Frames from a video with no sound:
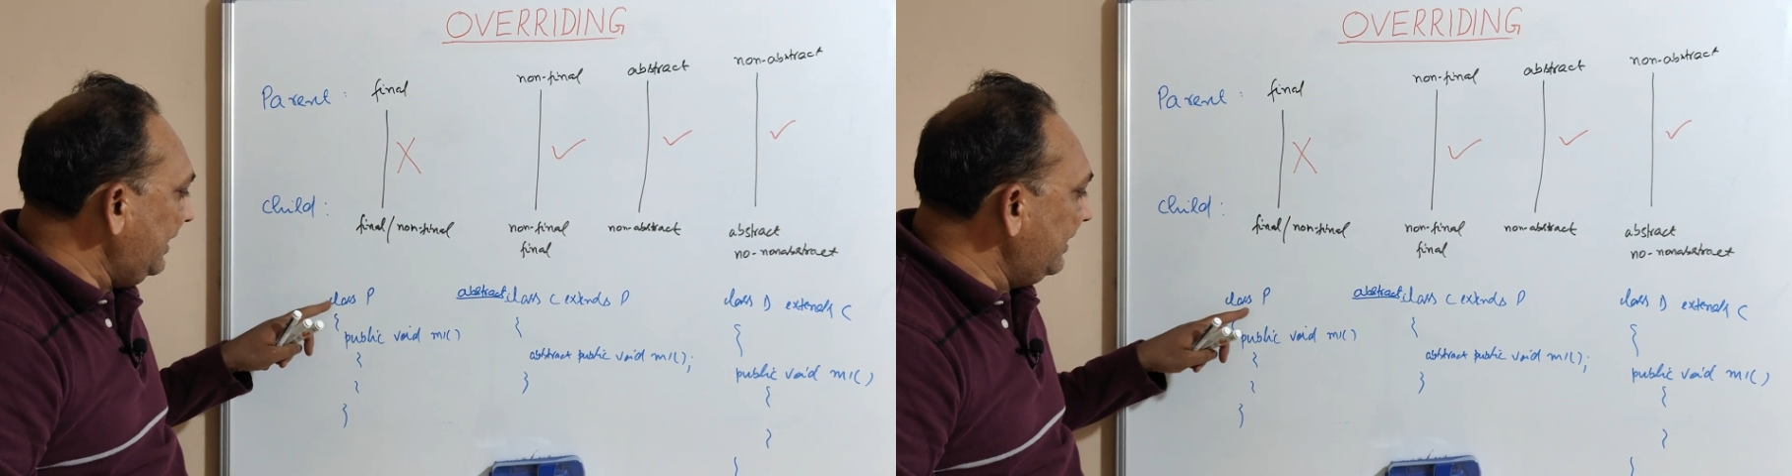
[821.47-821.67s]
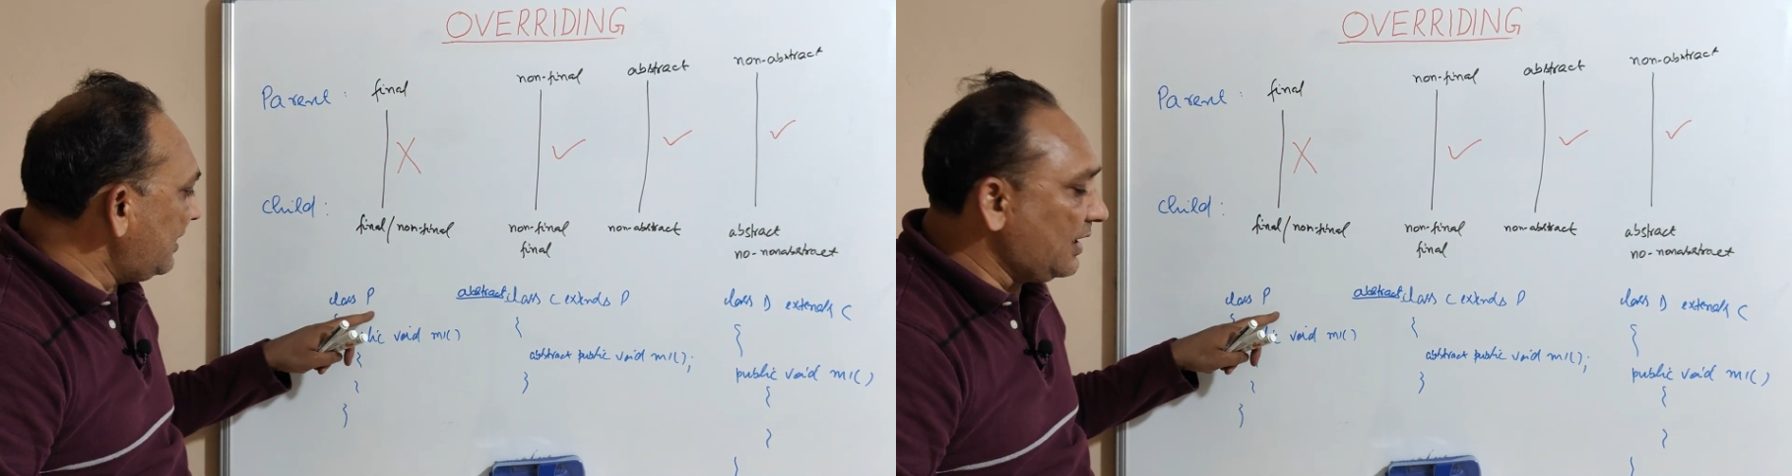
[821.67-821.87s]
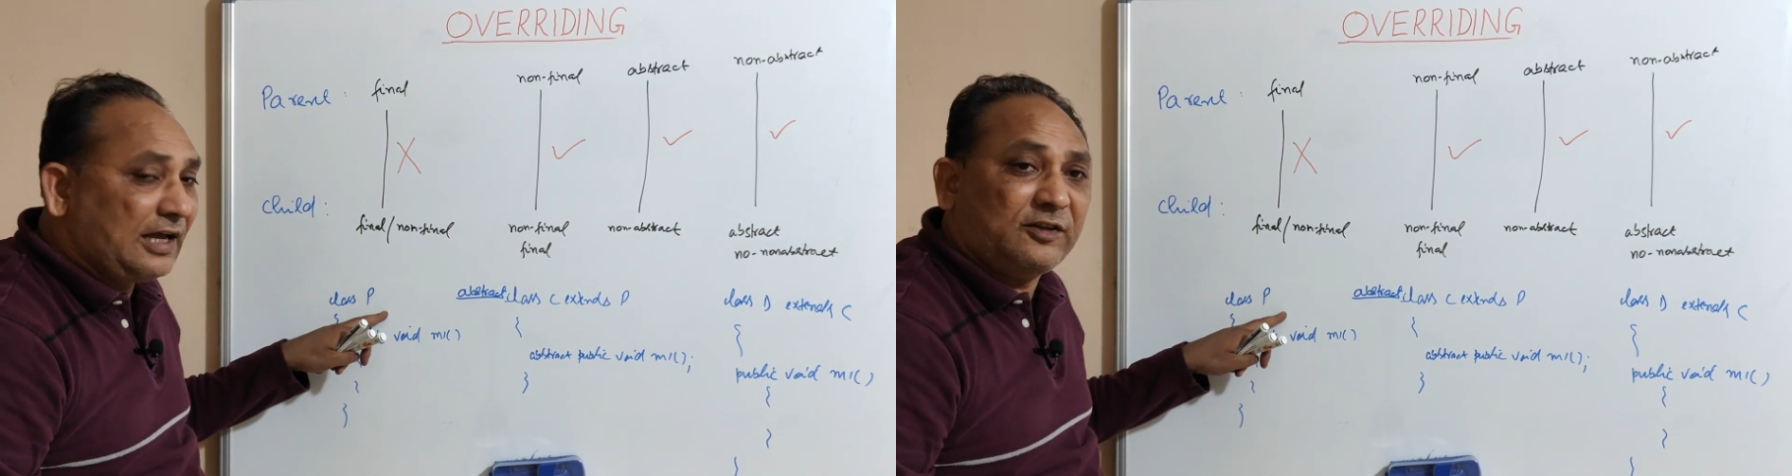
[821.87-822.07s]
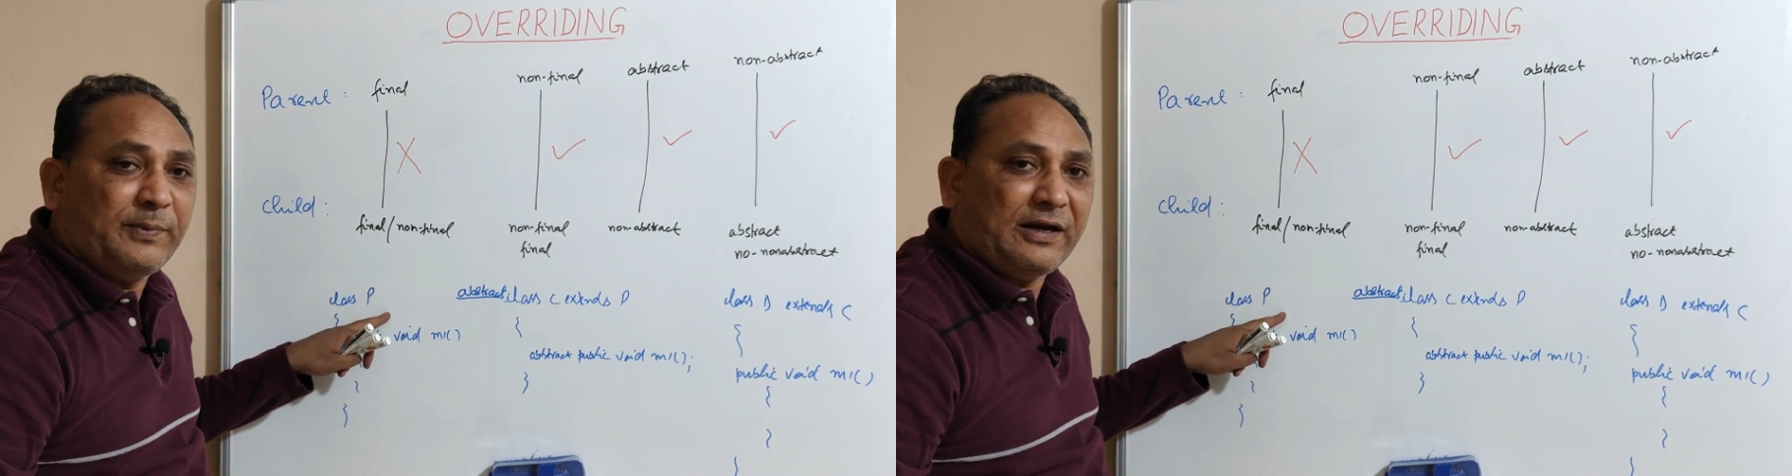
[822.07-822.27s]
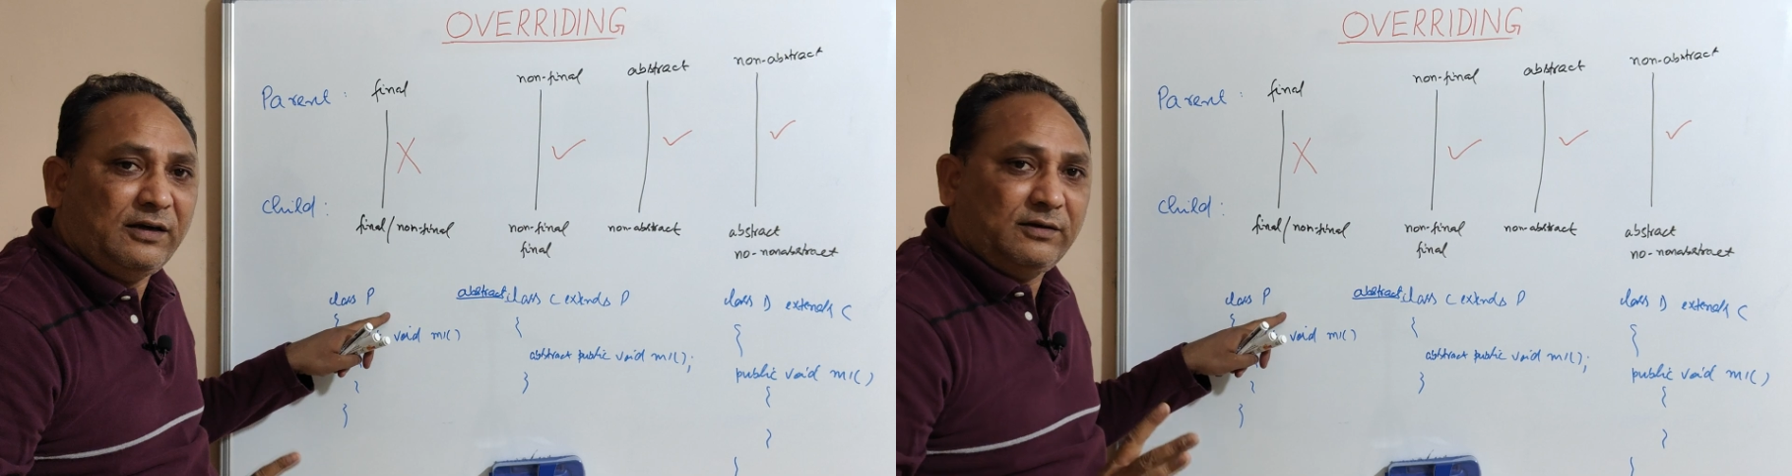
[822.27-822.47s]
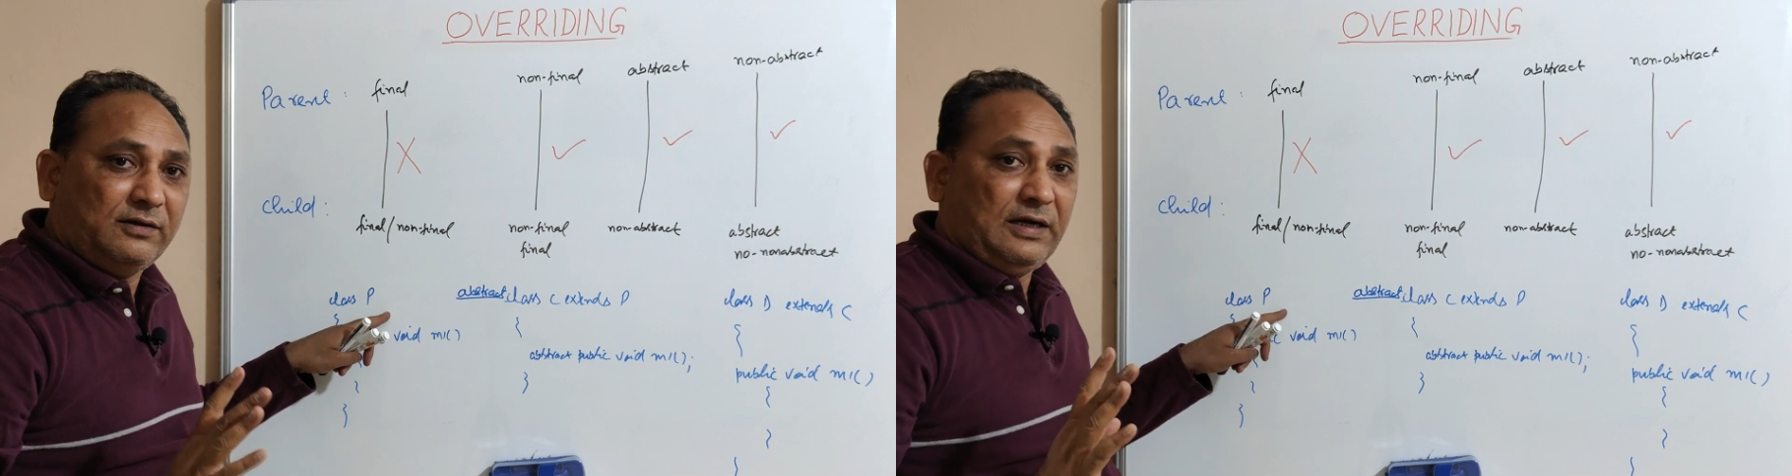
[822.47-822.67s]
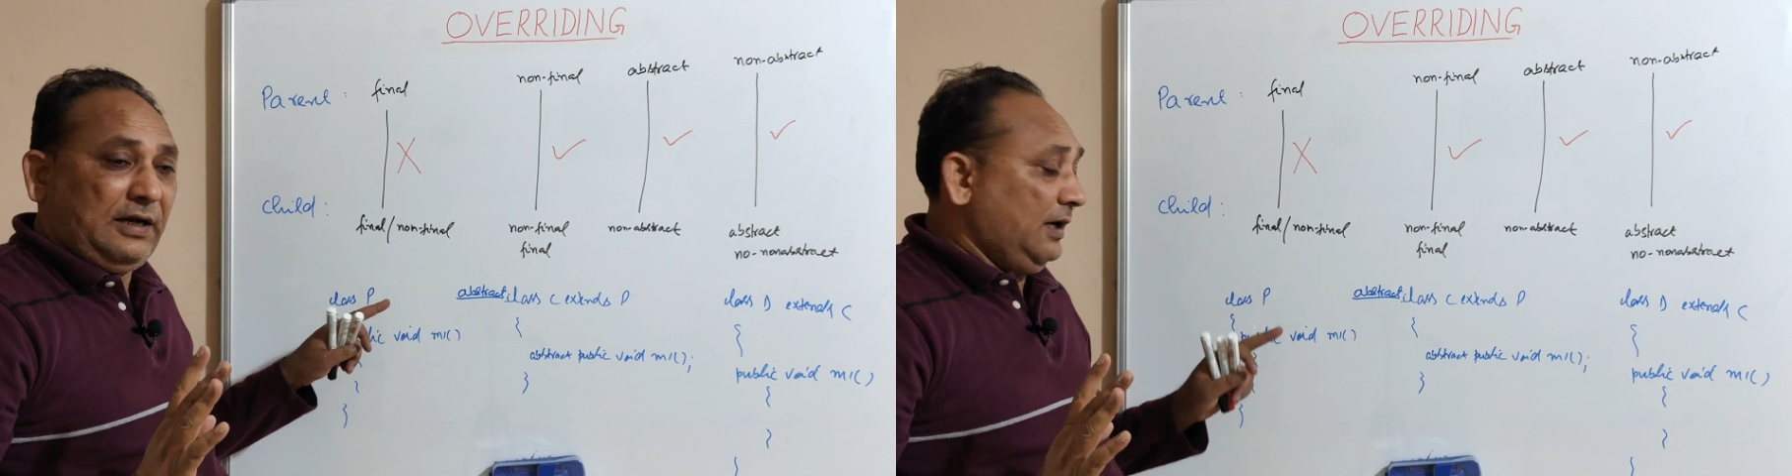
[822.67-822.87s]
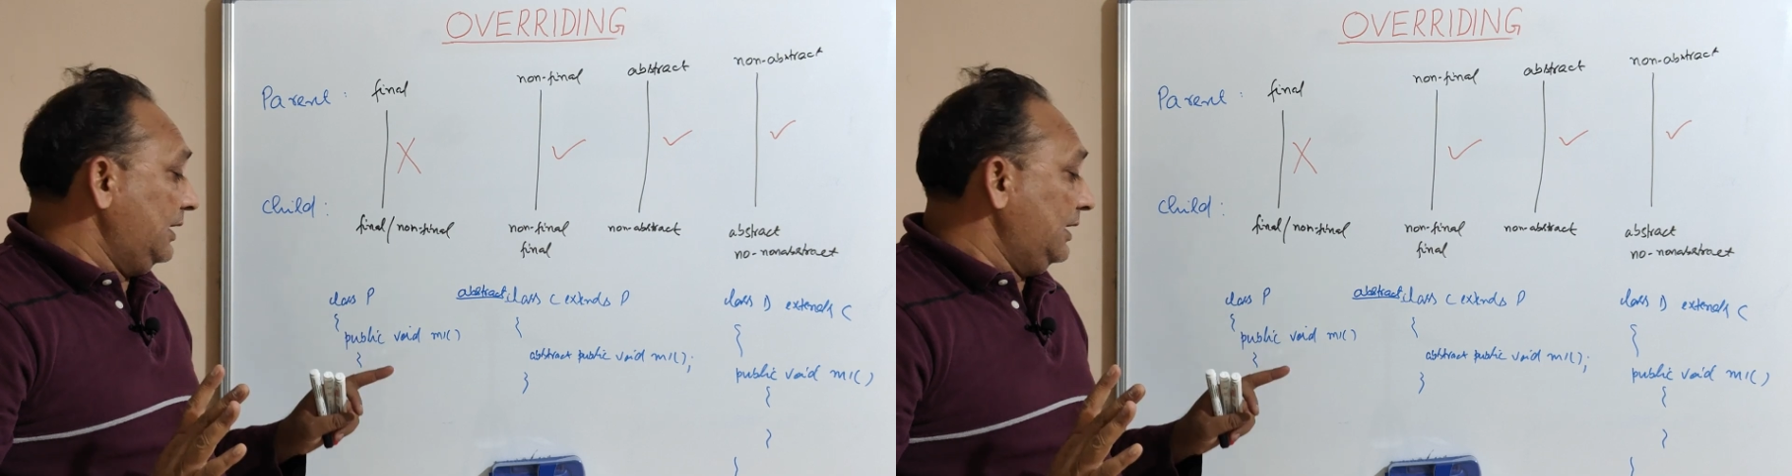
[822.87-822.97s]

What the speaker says: In a class parent,